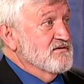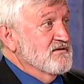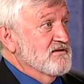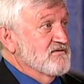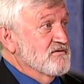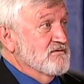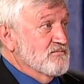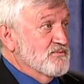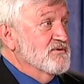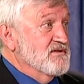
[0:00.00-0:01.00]
It's a
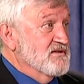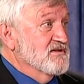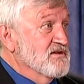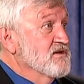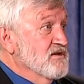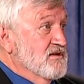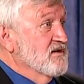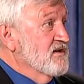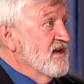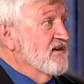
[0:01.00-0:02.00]
good point that
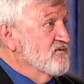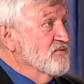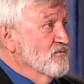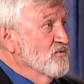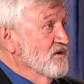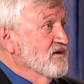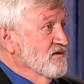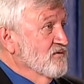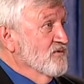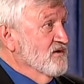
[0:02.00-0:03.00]
it has been
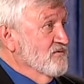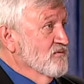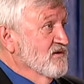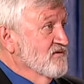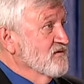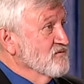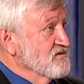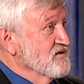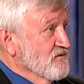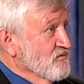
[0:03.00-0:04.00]
working the way it was. There
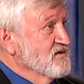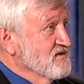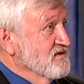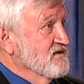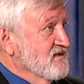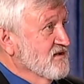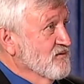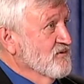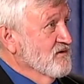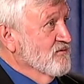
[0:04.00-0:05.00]
was no reason to take
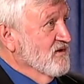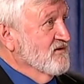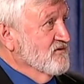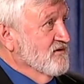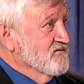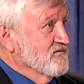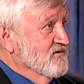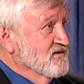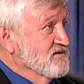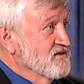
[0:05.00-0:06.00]
away the rights off of
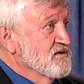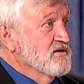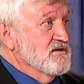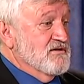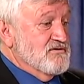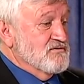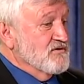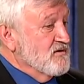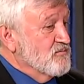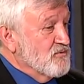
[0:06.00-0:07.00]
us. There's
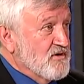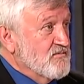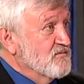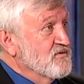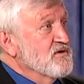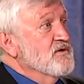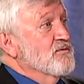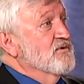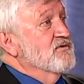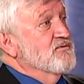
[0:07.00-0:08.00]
not a problem
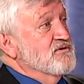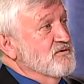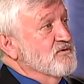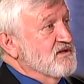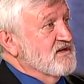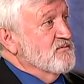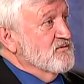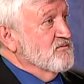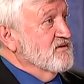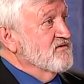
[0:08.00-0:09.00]
with when you want to come
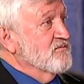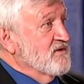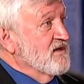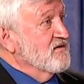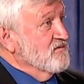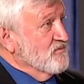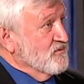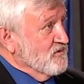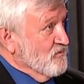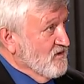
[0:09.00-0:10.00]
to a municipality and
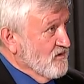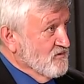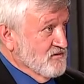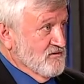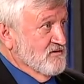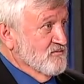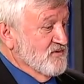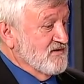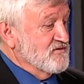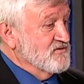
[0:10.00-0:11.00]
put a well in or a
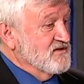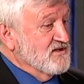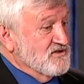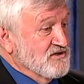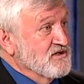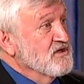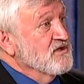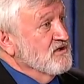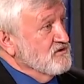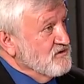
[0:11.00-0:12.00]
compressor station,
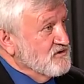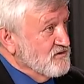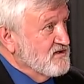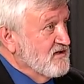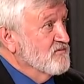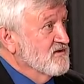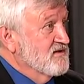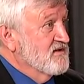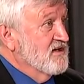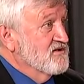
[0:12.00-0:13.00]
that you should come to the
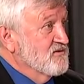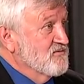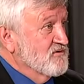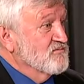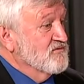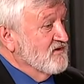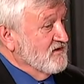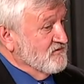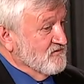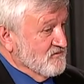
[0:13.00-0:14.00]
township
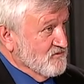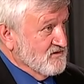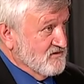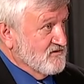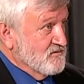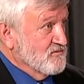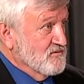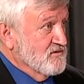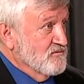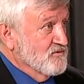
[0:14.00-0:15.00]
supervisors and we should see what
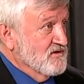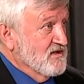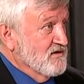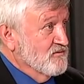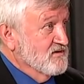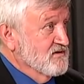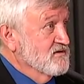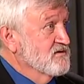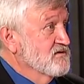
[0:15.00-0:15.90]
we can work out with it.